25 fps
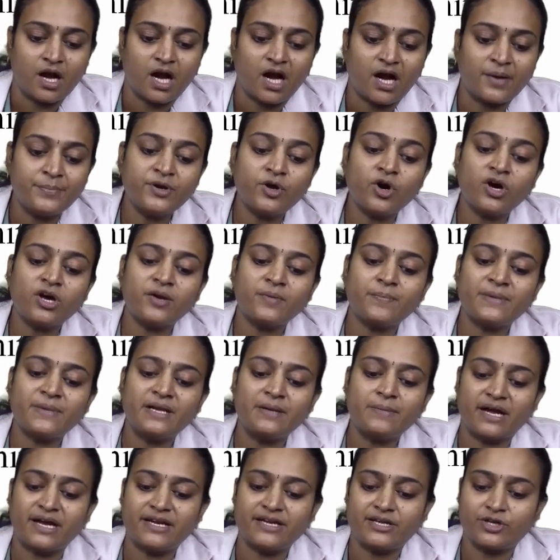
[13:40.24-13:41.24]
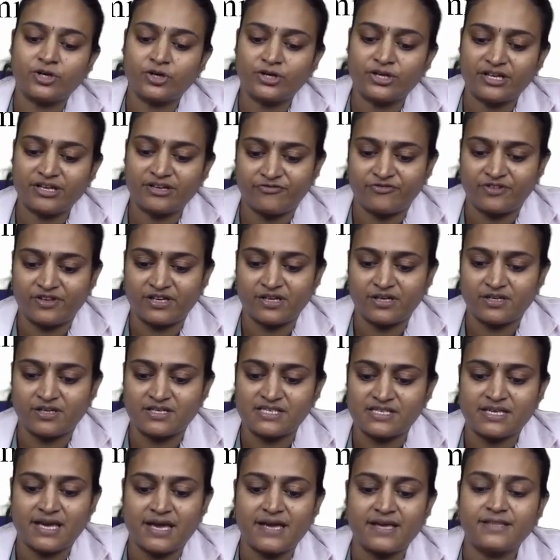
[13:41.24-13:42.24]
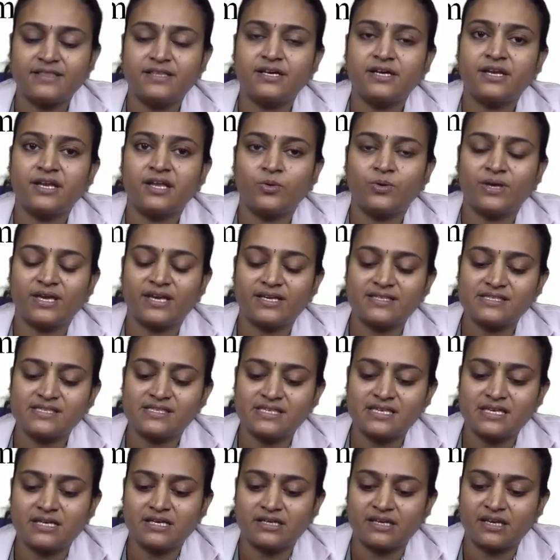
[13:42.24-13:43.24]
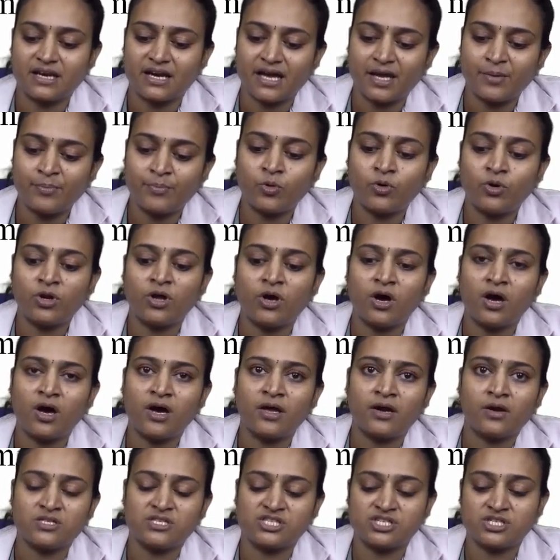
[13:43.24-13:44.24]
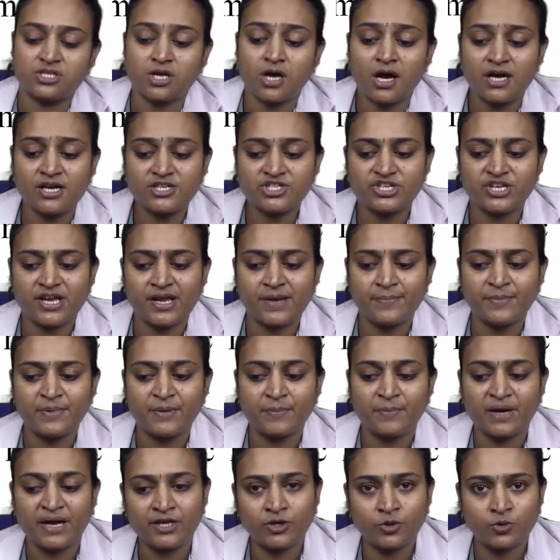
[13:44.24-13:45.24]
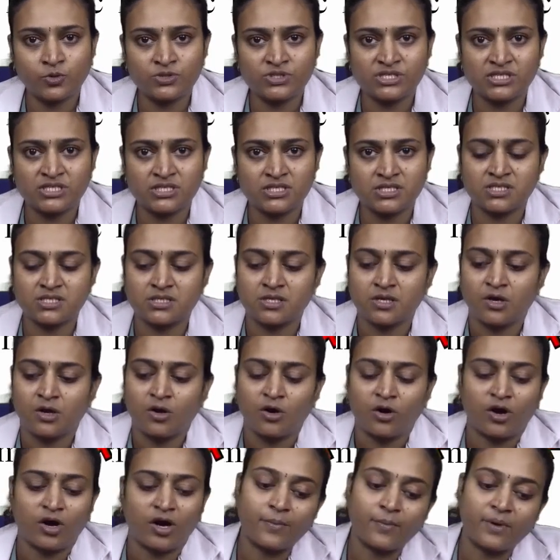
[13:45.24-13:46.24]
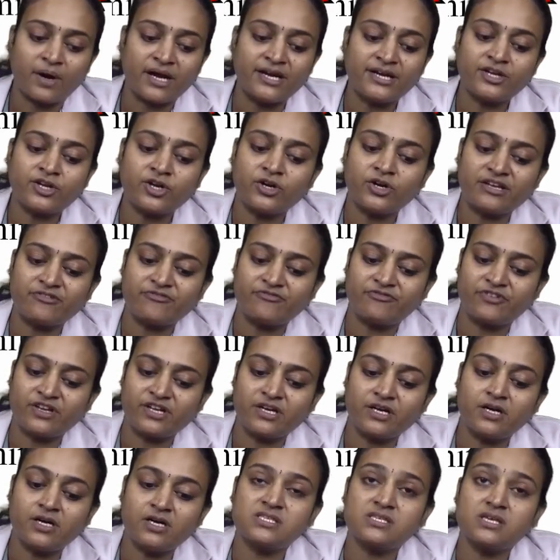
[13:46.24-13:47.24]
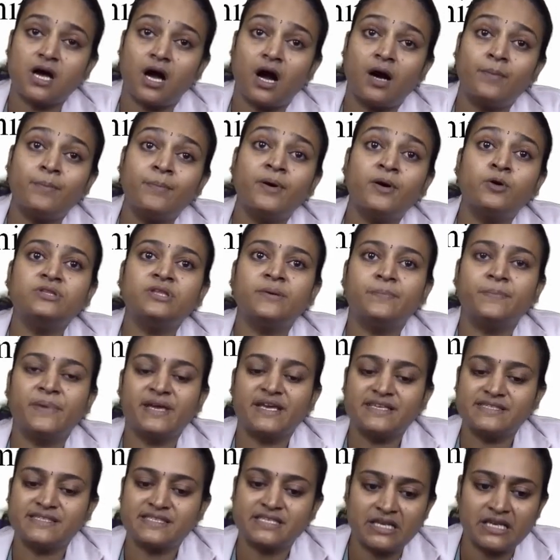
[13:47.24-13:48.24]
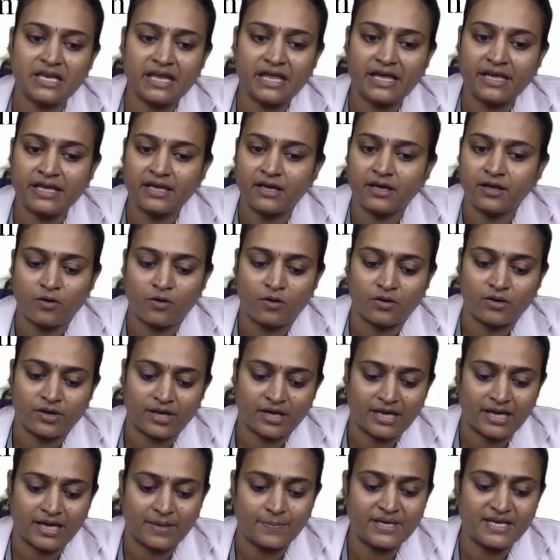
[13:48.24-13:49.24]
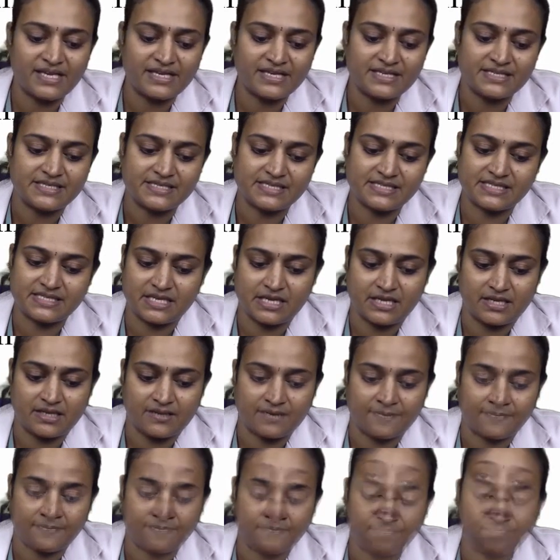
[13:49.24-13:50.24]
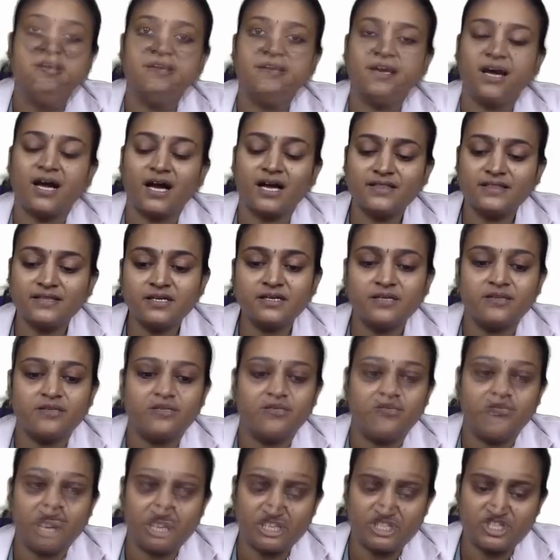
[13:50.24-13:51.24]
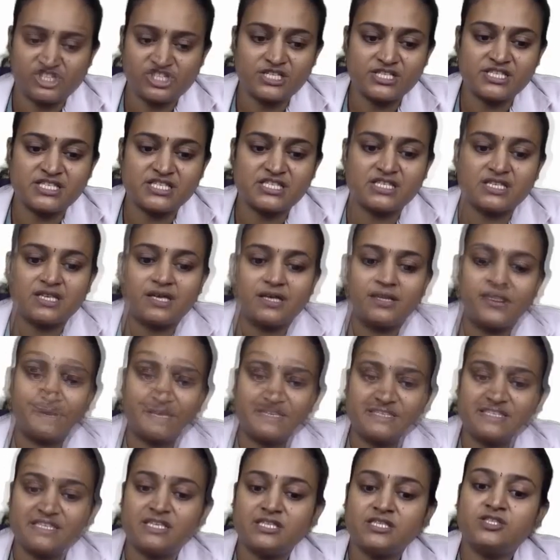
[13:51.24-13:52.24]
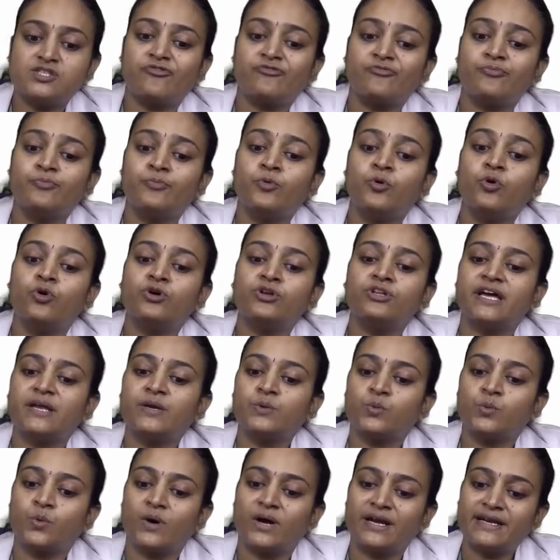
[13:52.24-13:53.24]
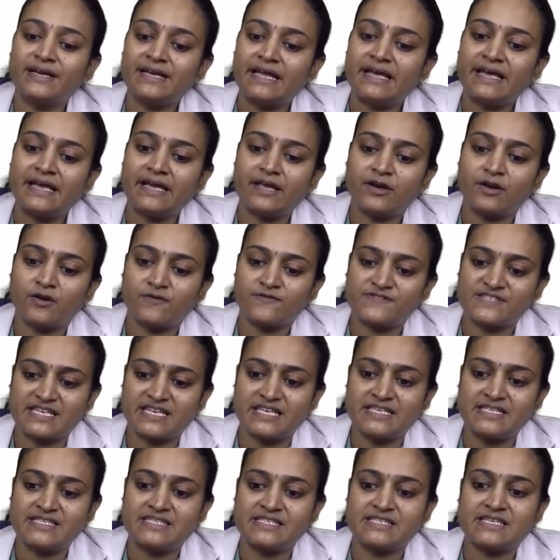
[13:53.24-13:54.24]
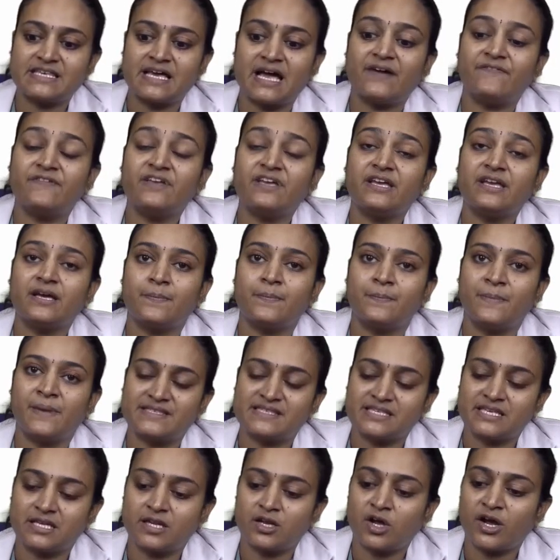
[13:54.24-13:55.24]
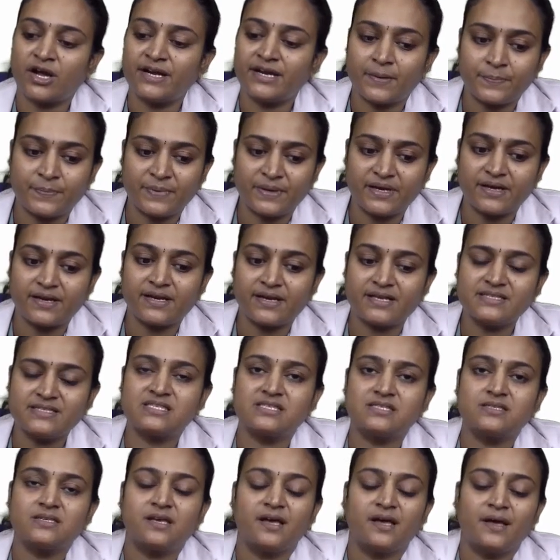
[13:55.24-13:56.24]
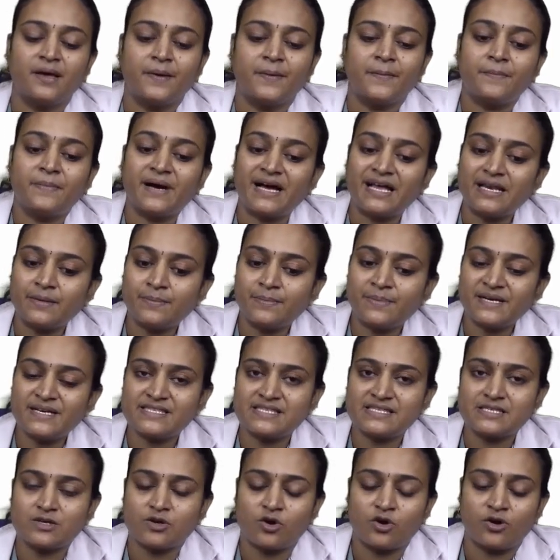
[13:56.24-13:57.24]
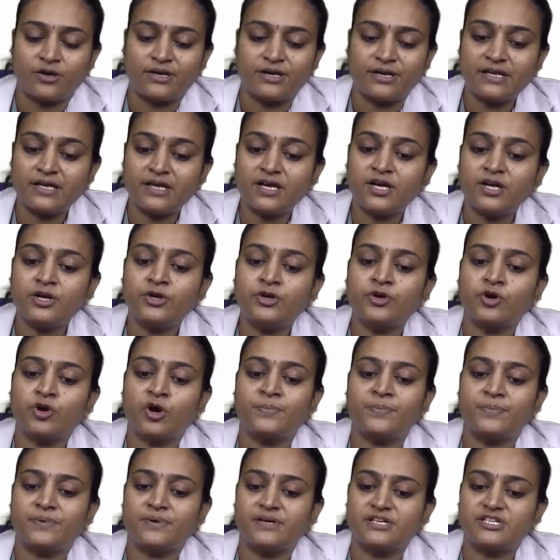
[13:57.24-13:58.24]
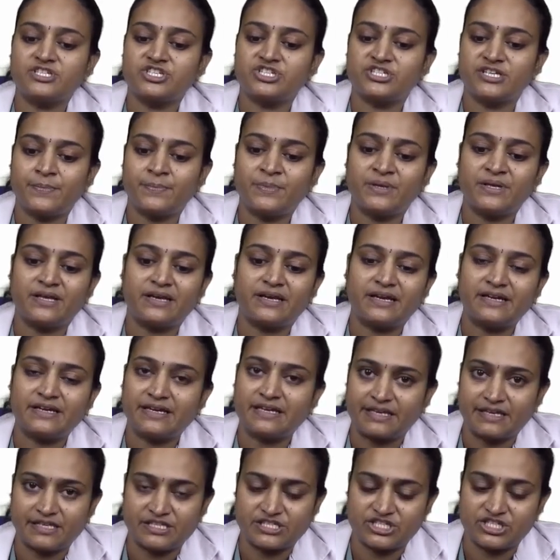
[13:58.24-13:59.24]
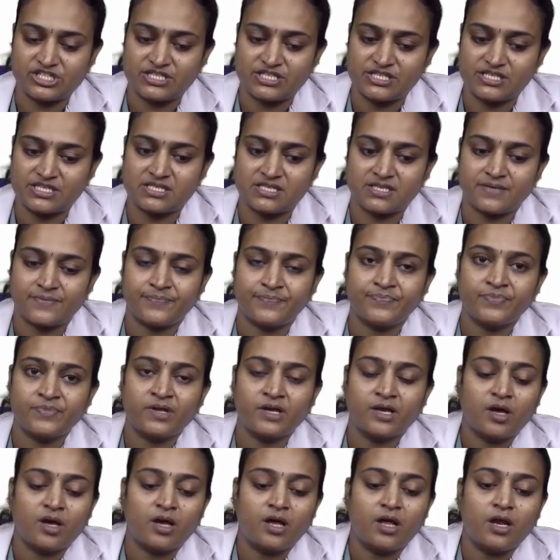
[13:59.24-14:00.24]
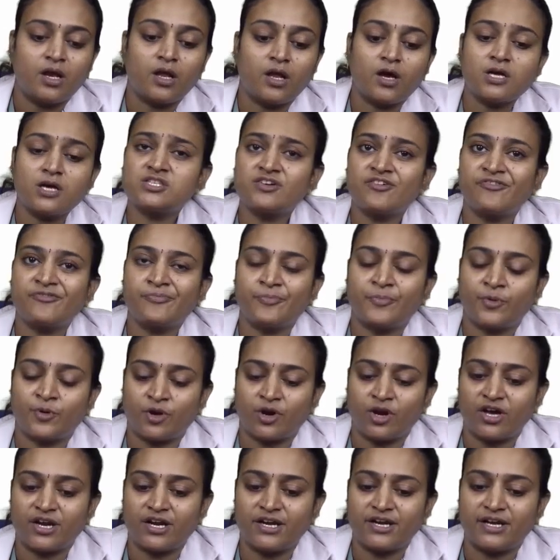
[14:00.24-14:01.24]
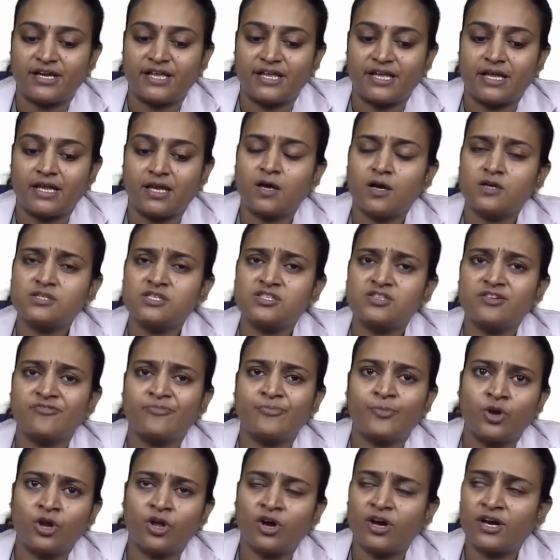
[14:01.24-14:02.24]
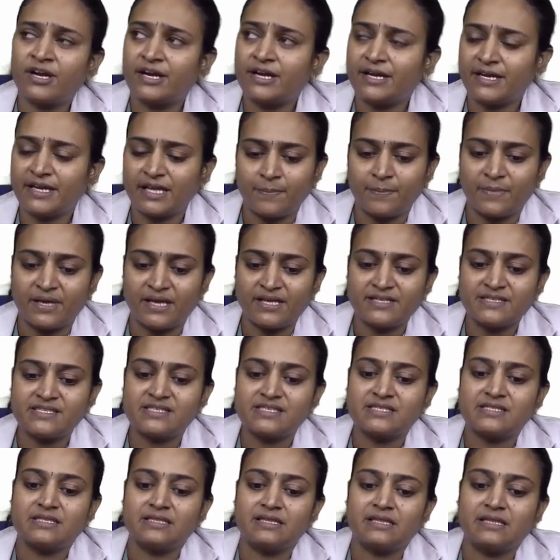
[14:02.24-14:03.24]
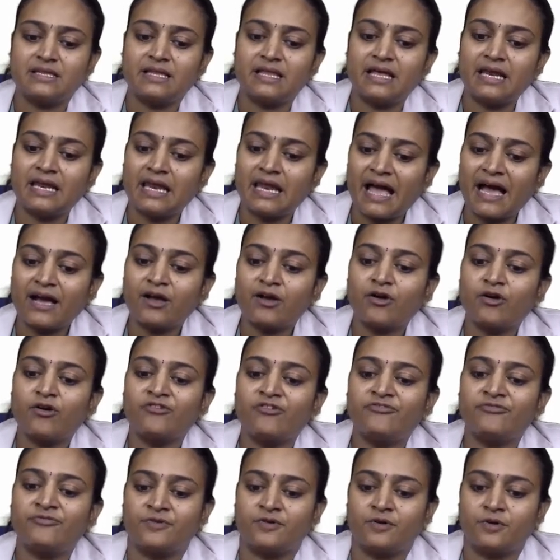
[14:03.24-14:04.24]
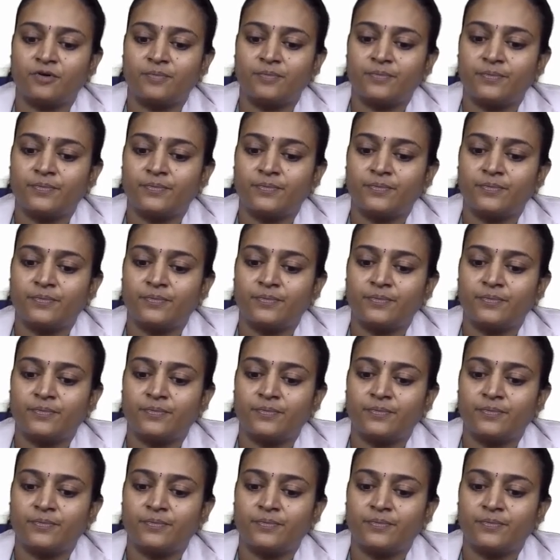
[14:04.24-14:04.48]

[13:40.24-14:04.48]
Abnormal mitotic figures, either you can see the tripolar or star shaped mitosis or mitotic figures above the basal layer can be seen. And other features, presence of more than one layer of cells having a basaloid appearance, bulbous or teardrop shaped retiridges. Loss of polarity. Loss of polarity means the lack of